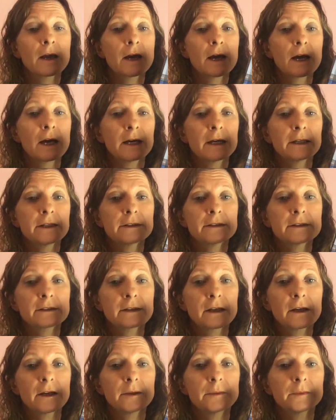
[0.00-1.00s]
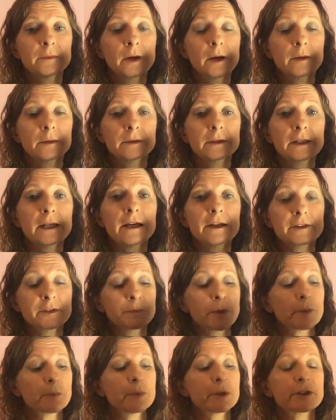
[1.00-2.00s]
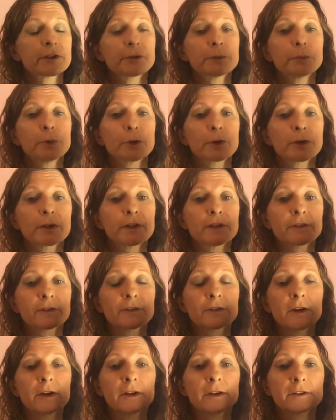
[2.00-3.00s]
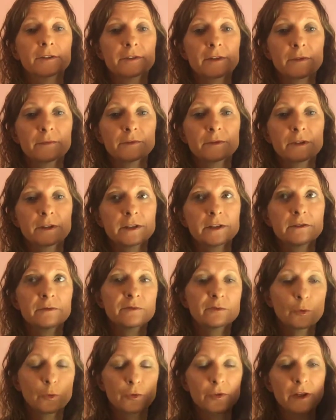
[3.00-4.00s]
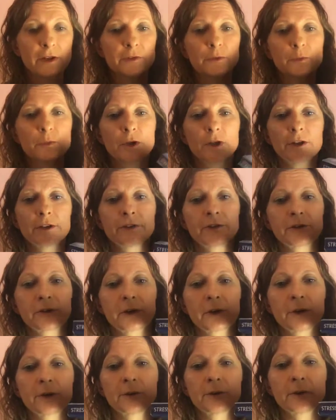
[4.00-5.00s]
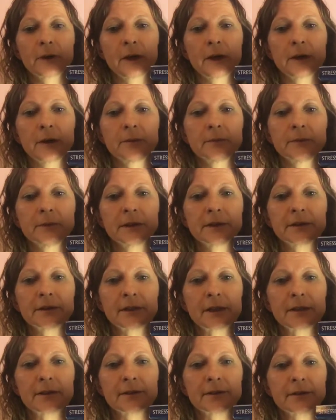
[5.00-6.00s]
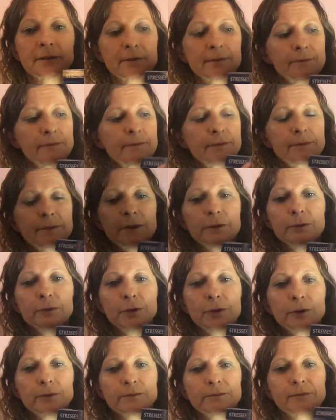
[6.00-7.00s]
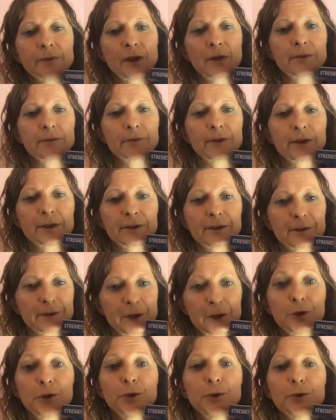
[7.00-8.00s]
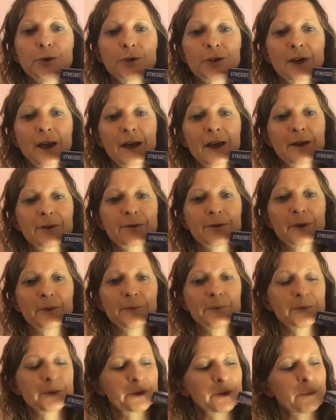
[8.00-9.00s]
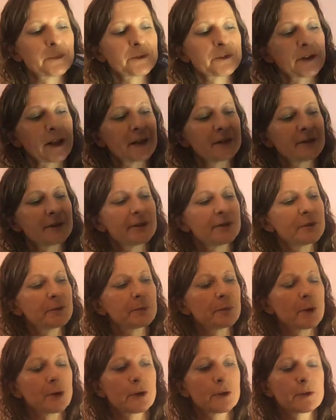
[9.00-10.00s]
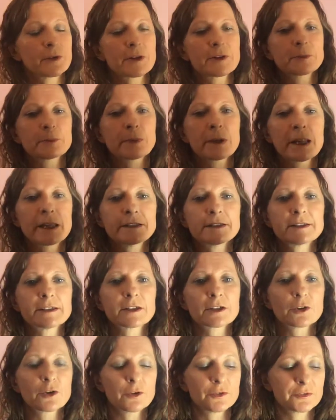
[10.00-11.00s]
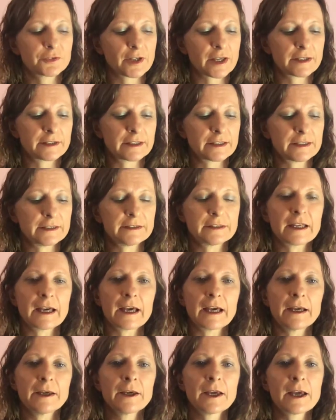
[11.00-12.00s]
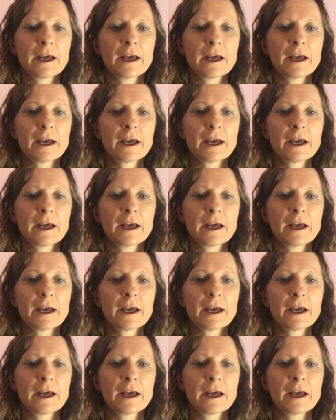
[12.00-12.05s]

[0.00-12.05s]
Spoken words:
And yeah, it's my biggest book. It's 74,000 words, so it's still not huge from some standards, but there's plenty of content in there.